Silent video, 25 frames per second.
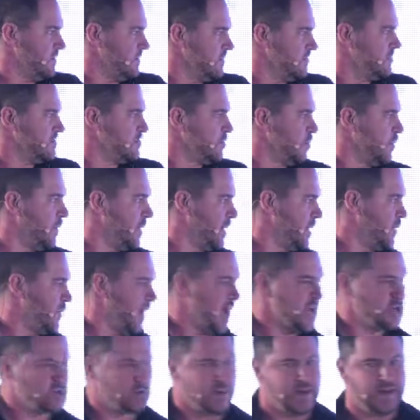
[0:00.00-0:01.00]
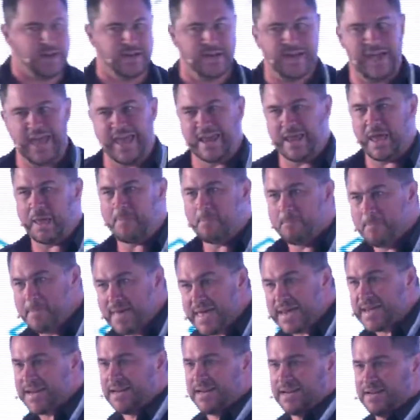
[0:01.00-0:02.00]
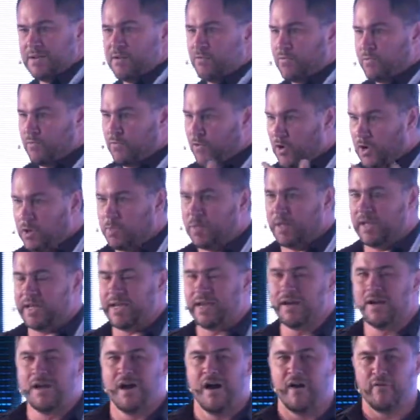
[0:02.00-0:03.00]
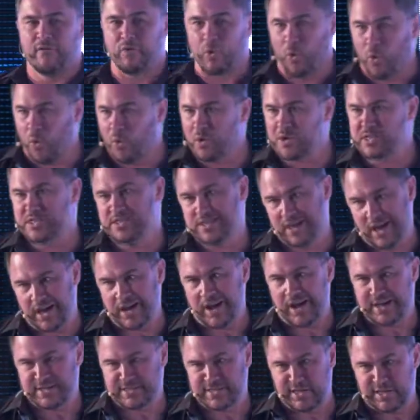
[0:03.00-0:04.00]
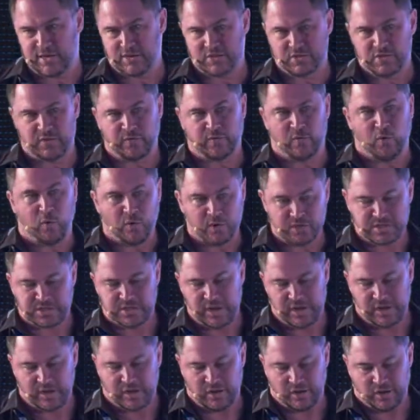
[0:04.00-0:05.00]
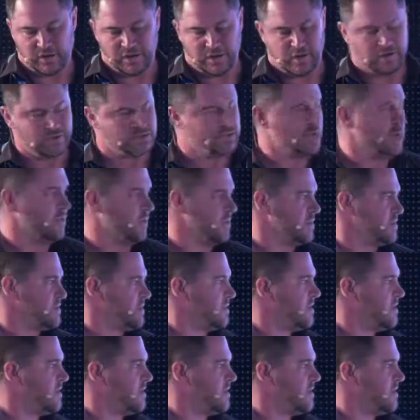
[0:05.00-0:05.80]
the school where he graduated, and admitted verbally, of course not ICOs, of course not all tokens